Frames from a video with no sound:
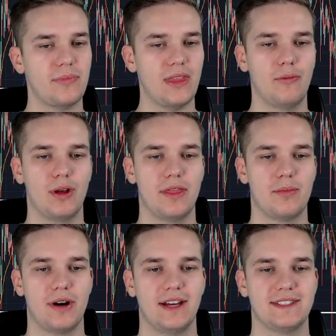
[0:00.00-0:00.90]
when the
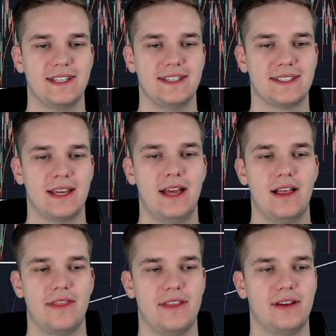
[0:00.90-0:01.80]
price hits
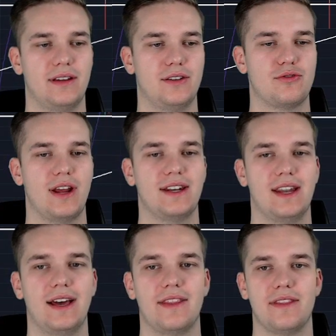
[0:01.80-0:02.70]
the trend
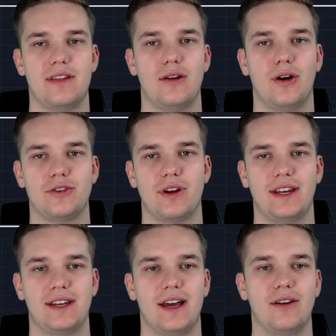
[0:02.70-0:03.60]
line, the lower
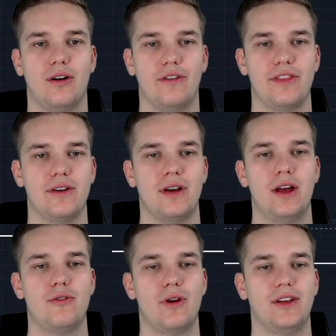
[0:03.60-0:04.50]
trend line of the
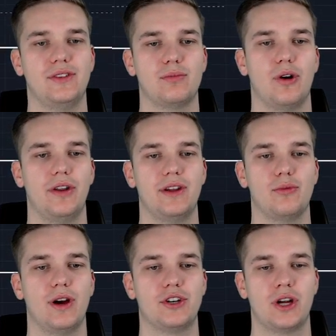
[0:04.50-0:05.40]
rising broadening
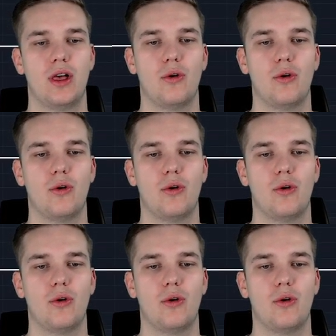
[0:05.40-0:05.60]
wedge,